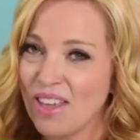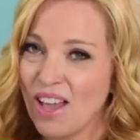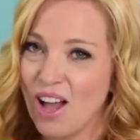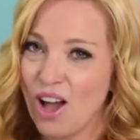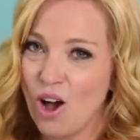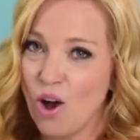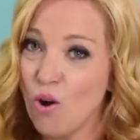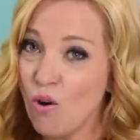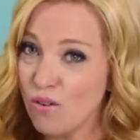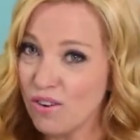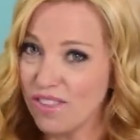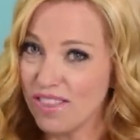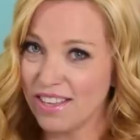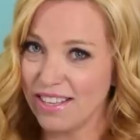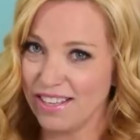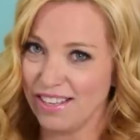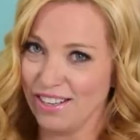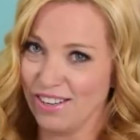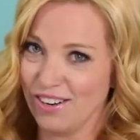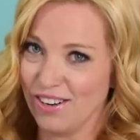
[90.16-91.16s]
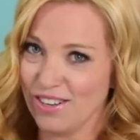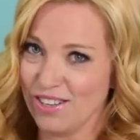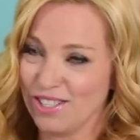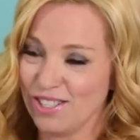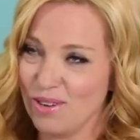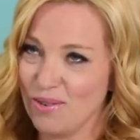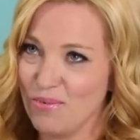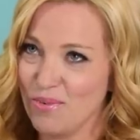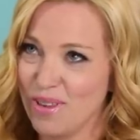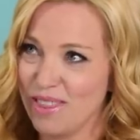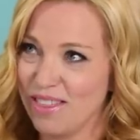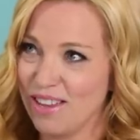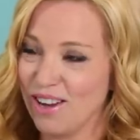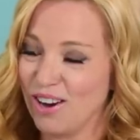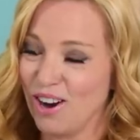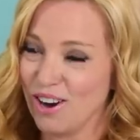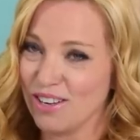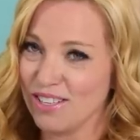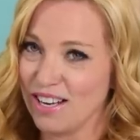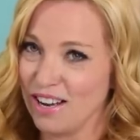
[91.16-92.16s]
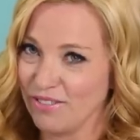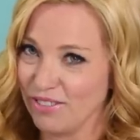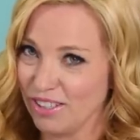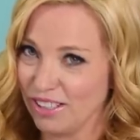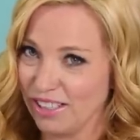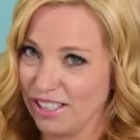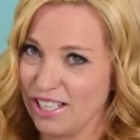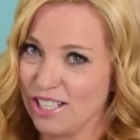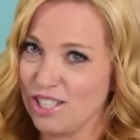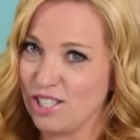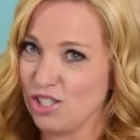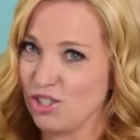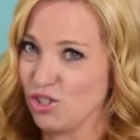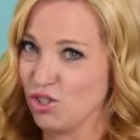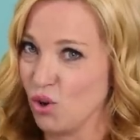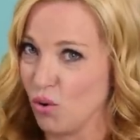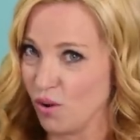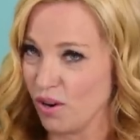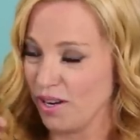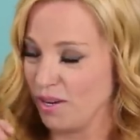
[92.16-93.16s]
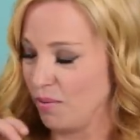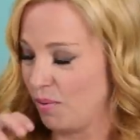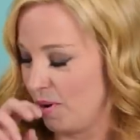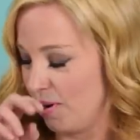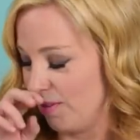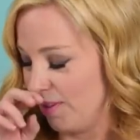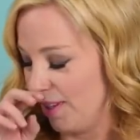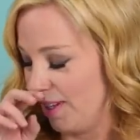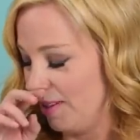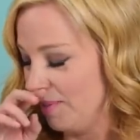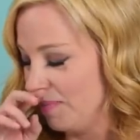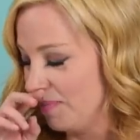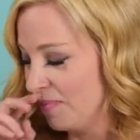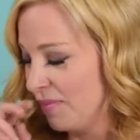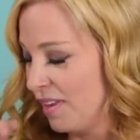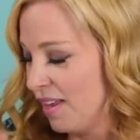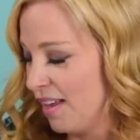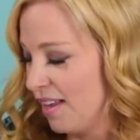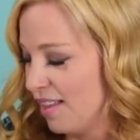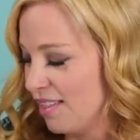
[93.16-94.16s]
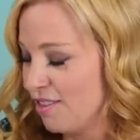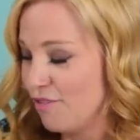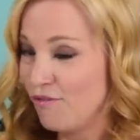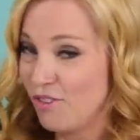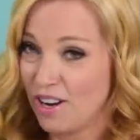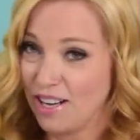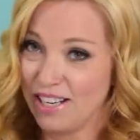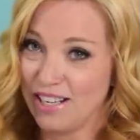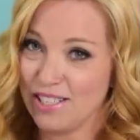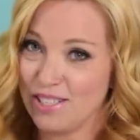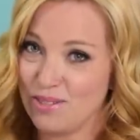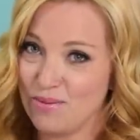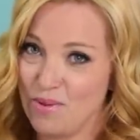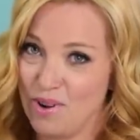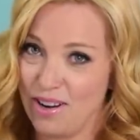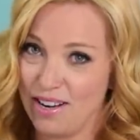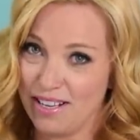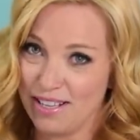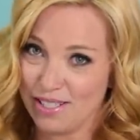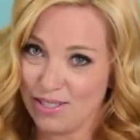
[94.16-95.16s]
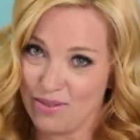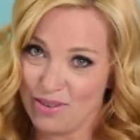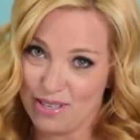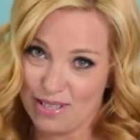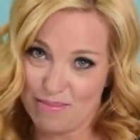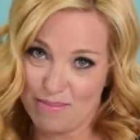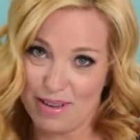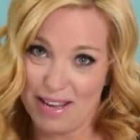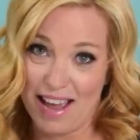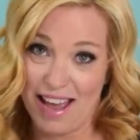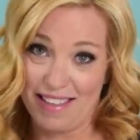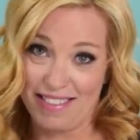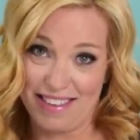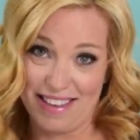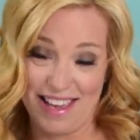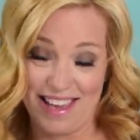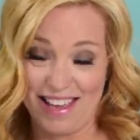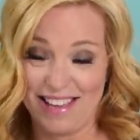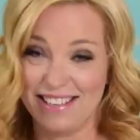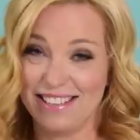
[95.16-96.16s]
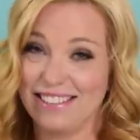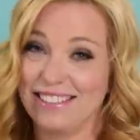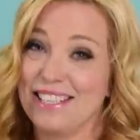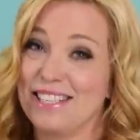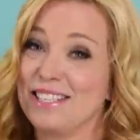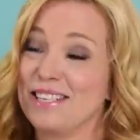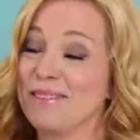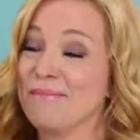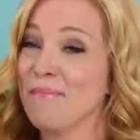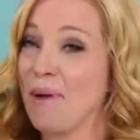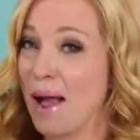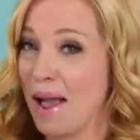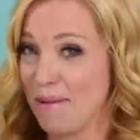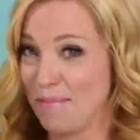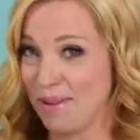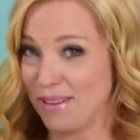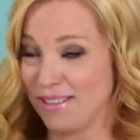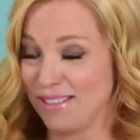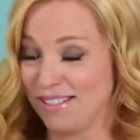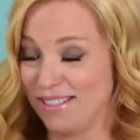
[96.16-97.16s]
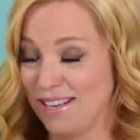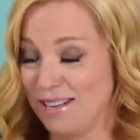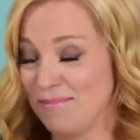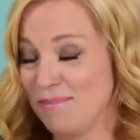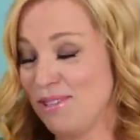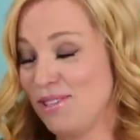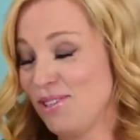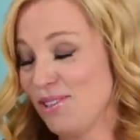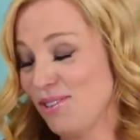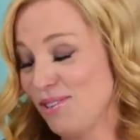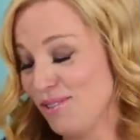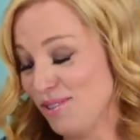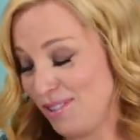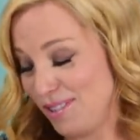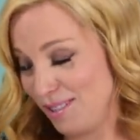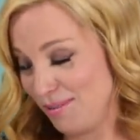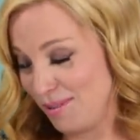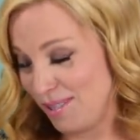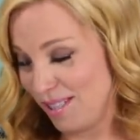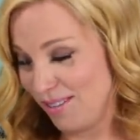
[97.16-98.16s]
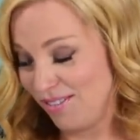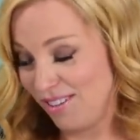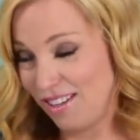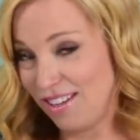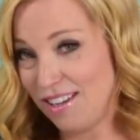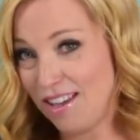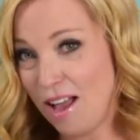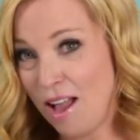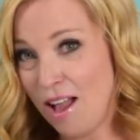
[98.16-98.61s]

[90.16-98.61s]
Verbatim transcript: over the years that we think are definitely story-worthy. The funniest one is going to be at the end, at least in my opinion, and Mr. Cruise Tips TV